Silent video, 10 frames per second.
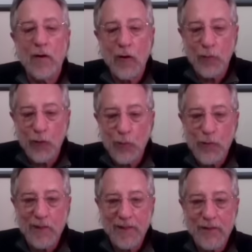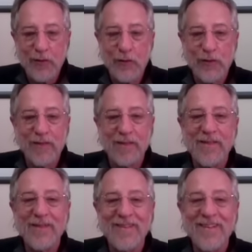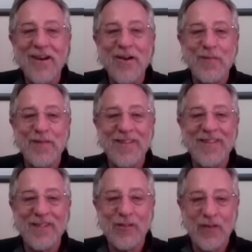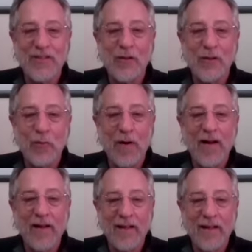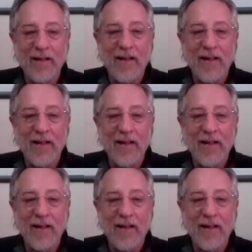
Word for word: Our full potential isn't to come into this physical body